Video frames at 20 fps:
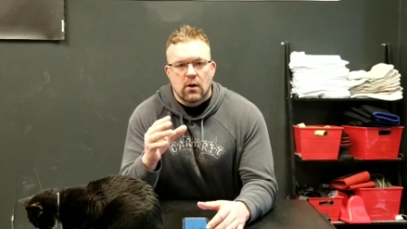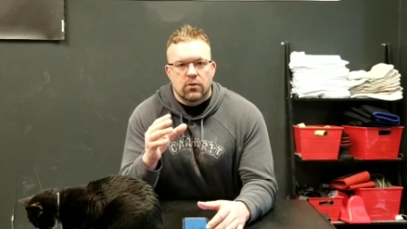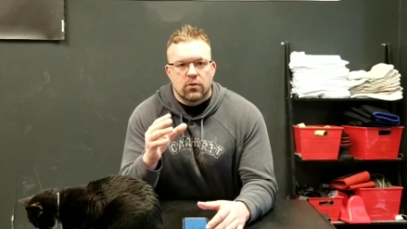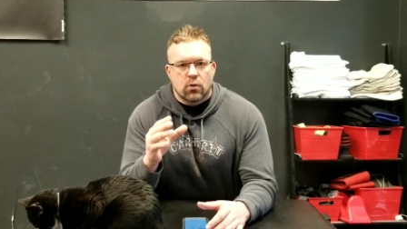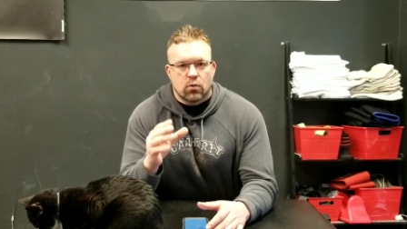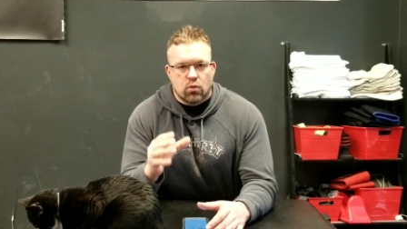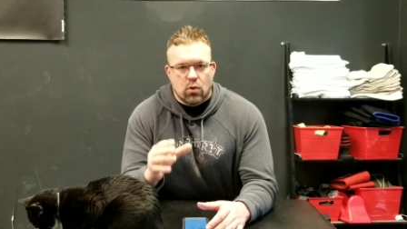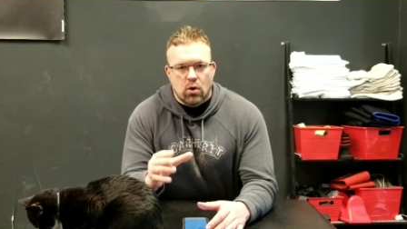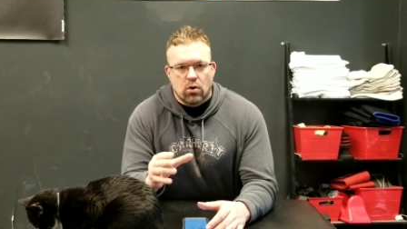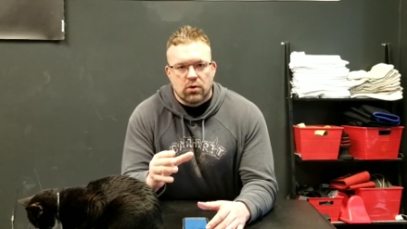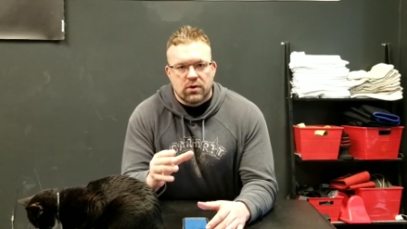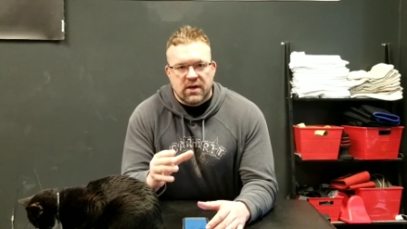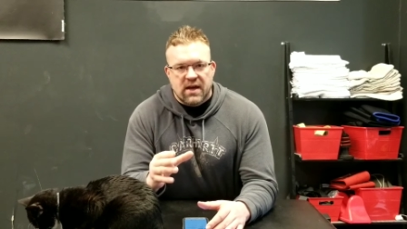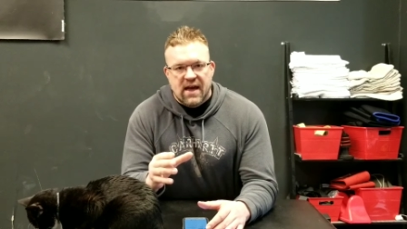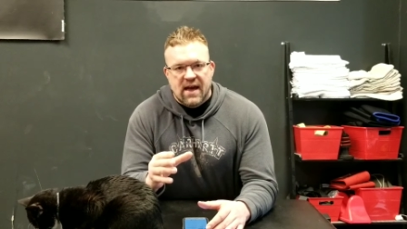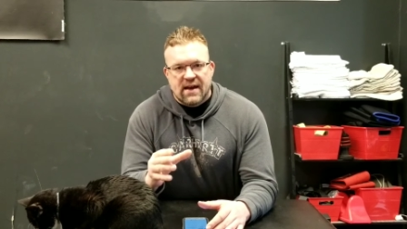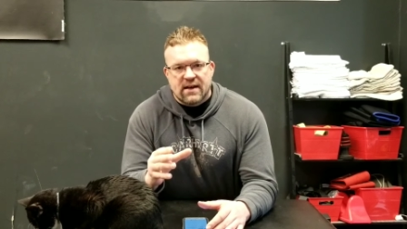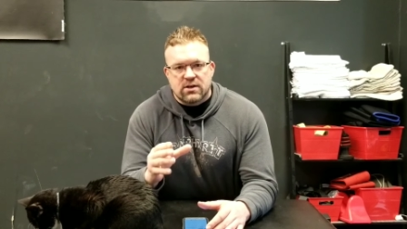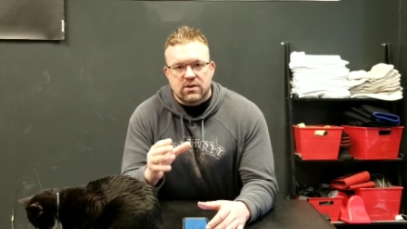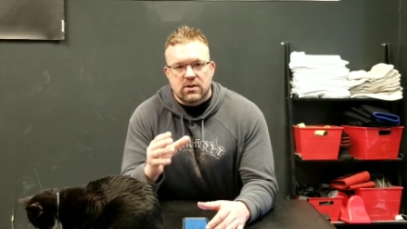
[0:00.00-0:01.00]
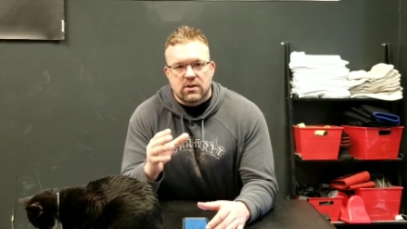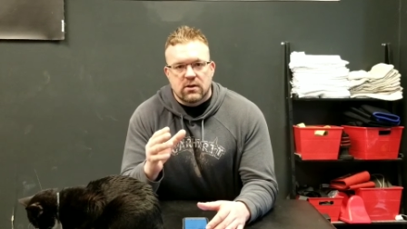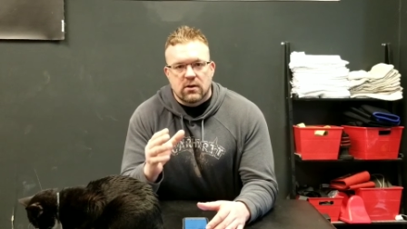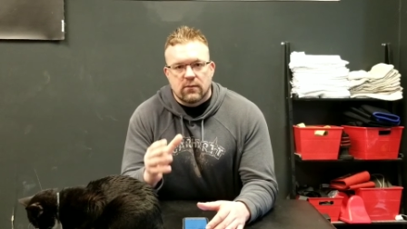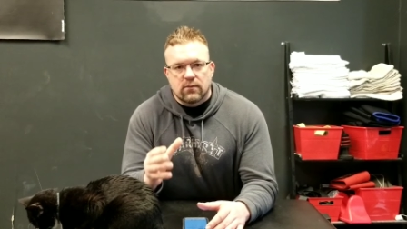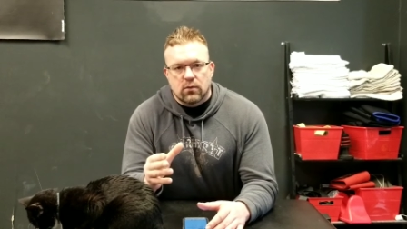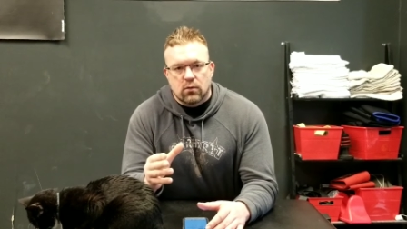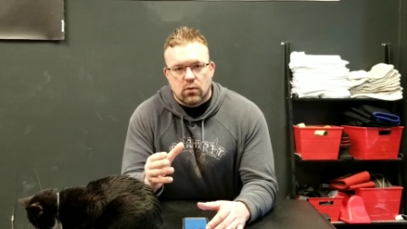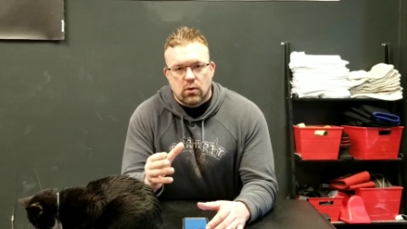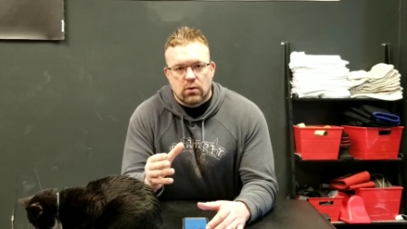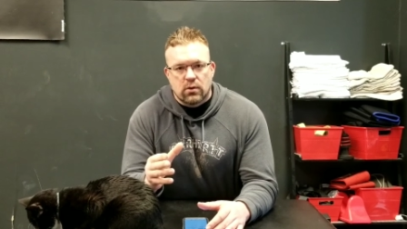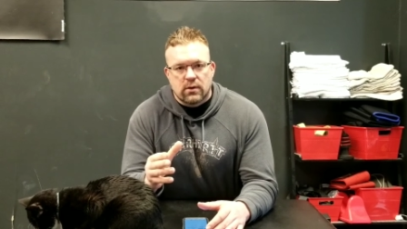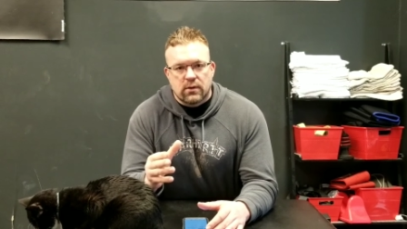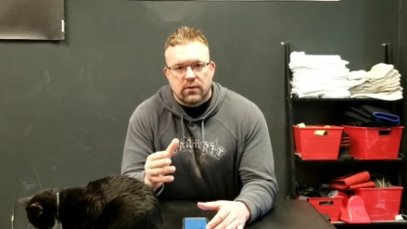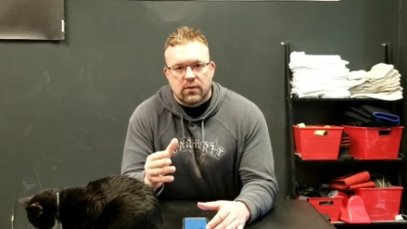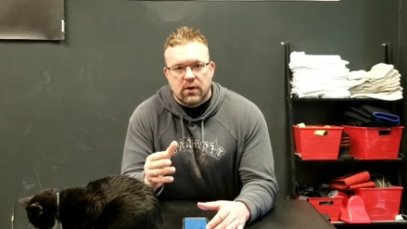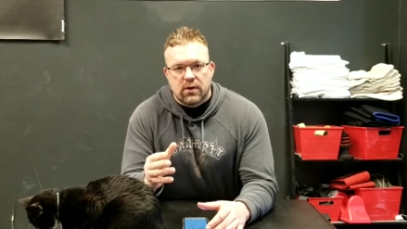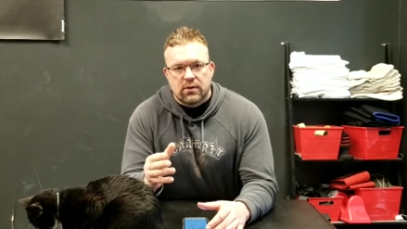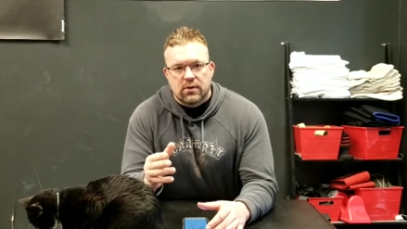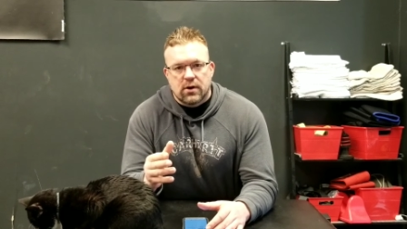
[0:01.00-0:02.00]
rolling action of the Rolling
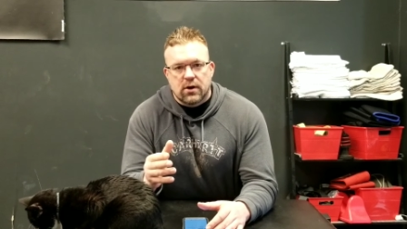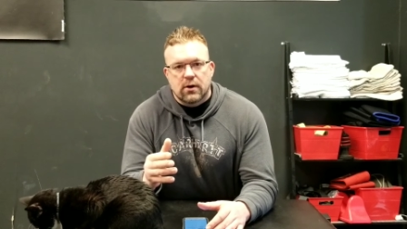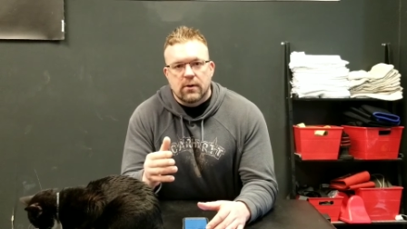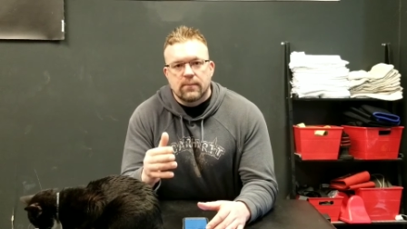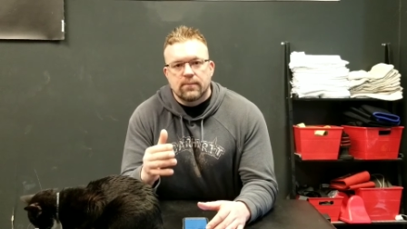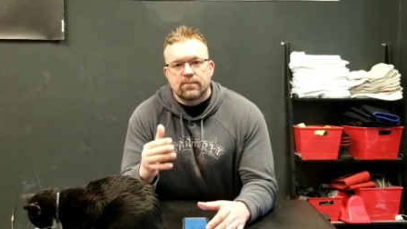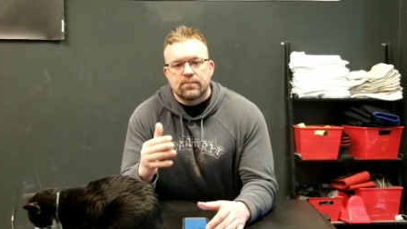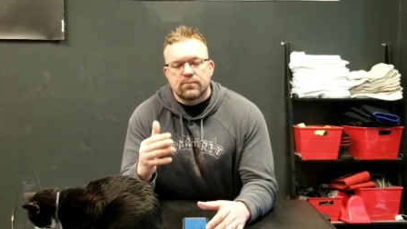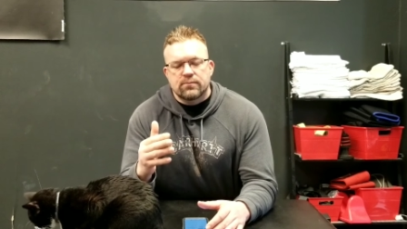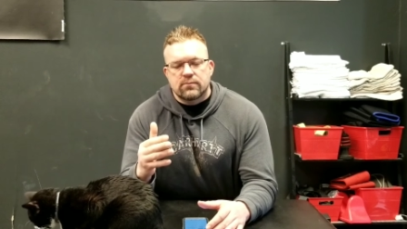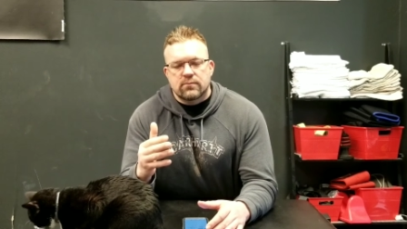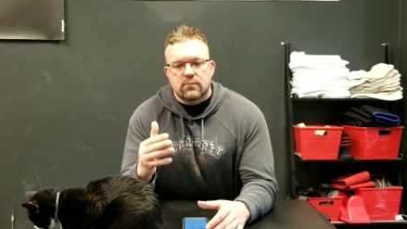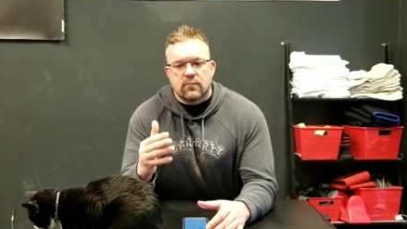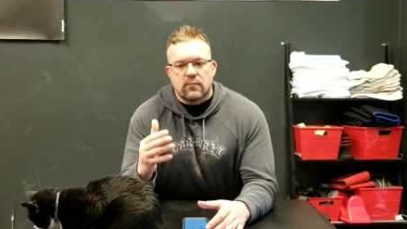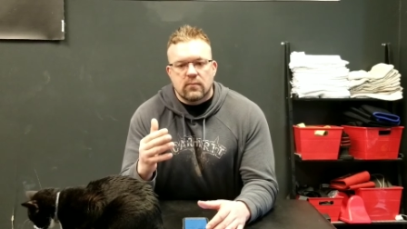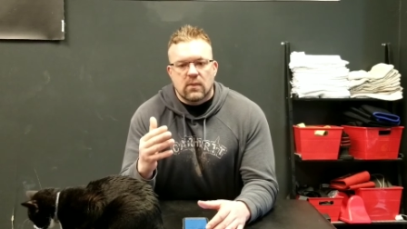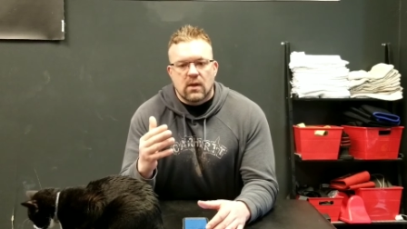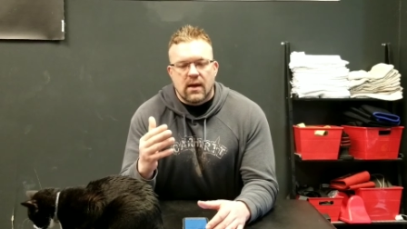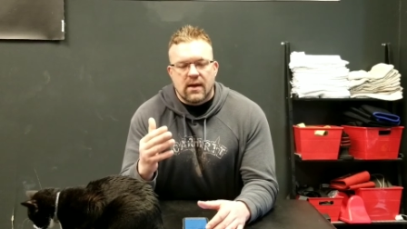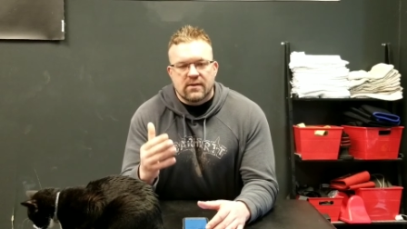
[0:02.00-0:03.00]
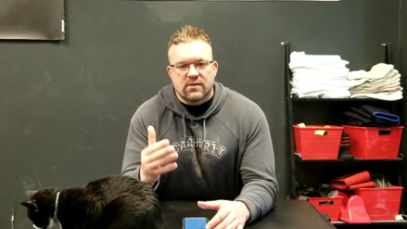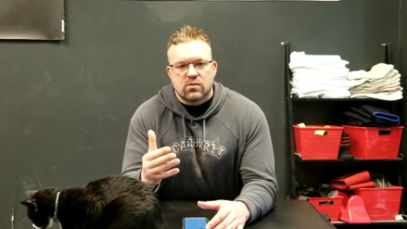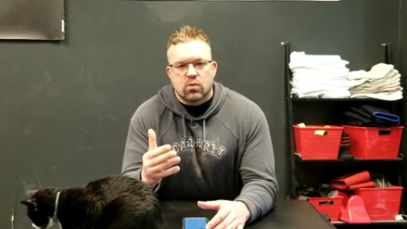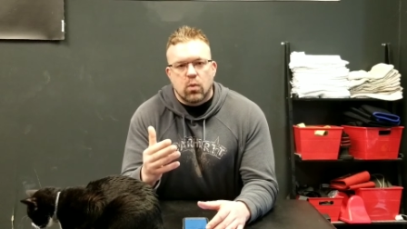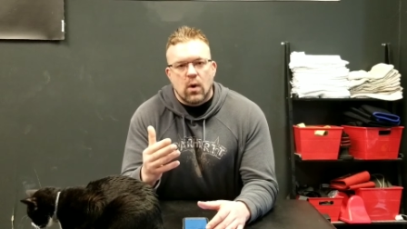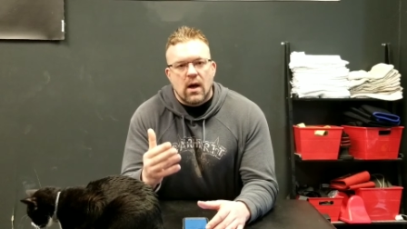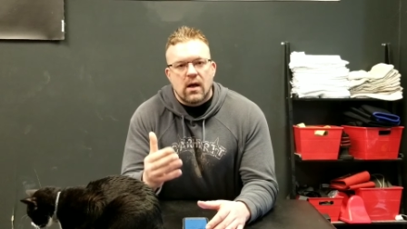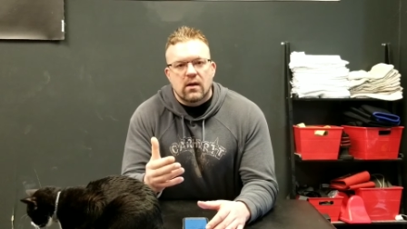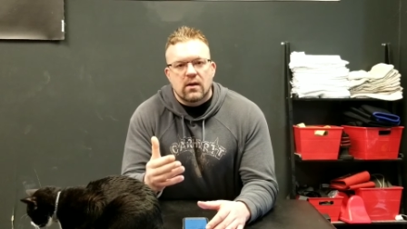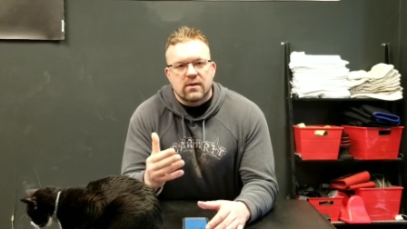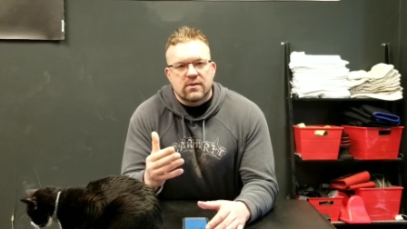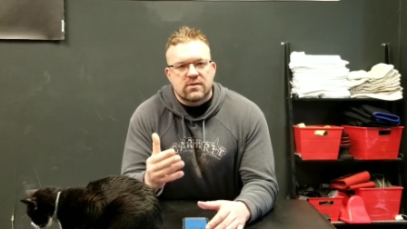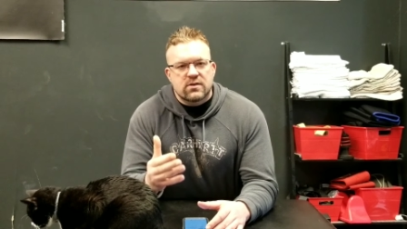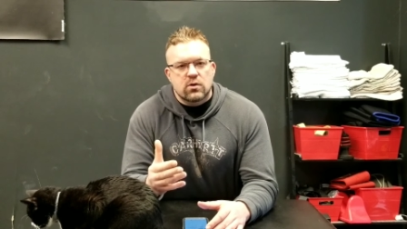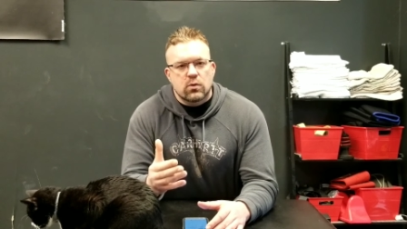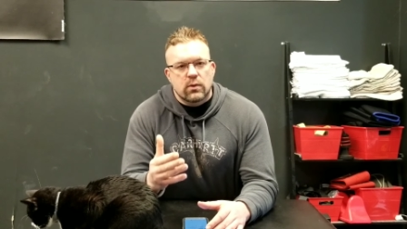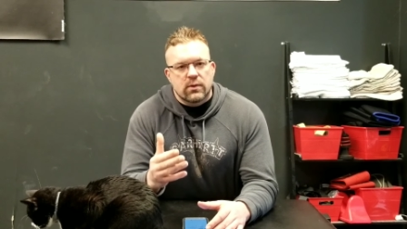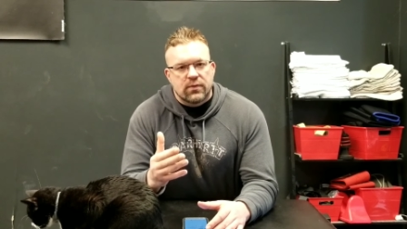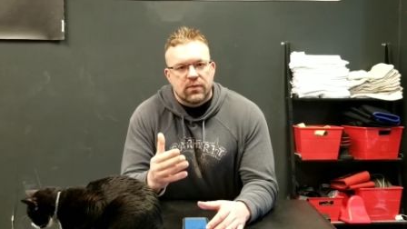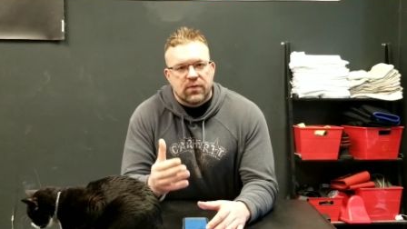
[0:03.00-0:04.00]
Thunder as well as
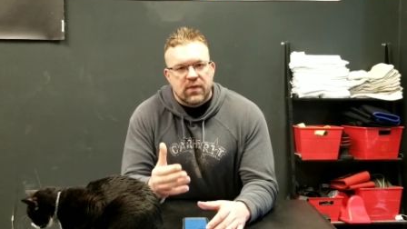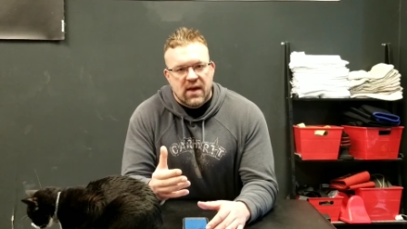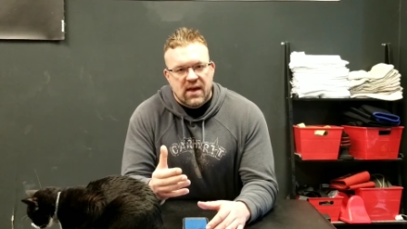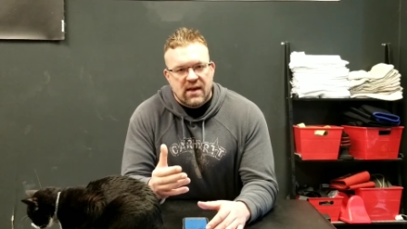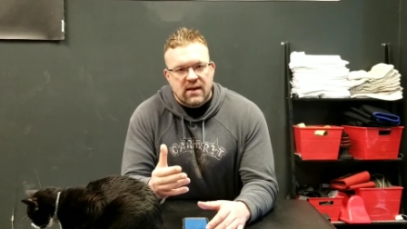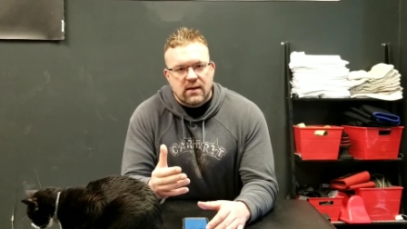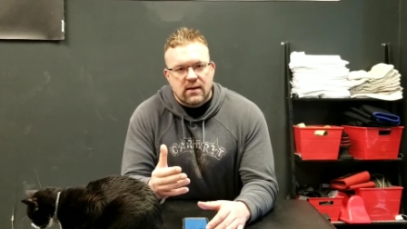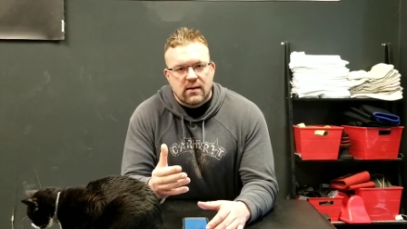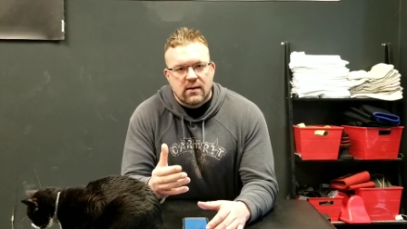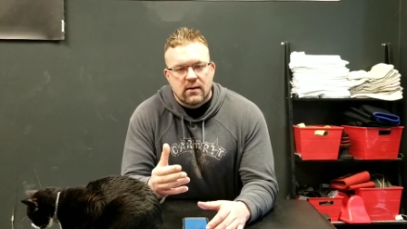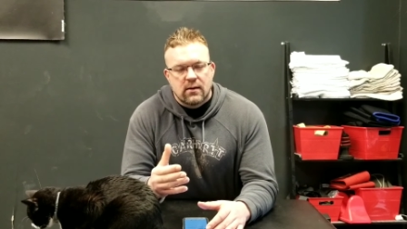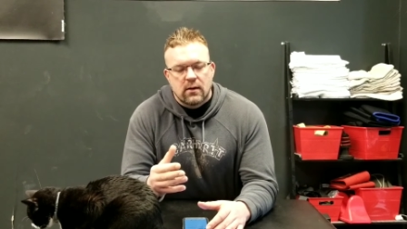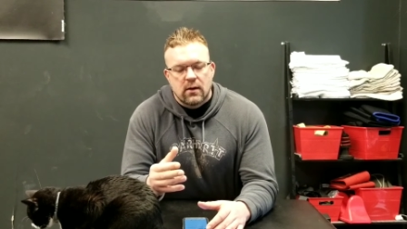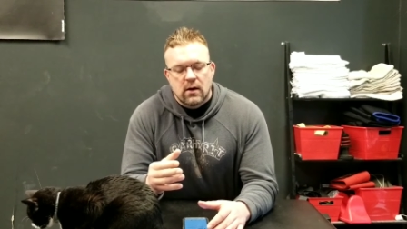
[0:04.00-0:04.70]
you would think.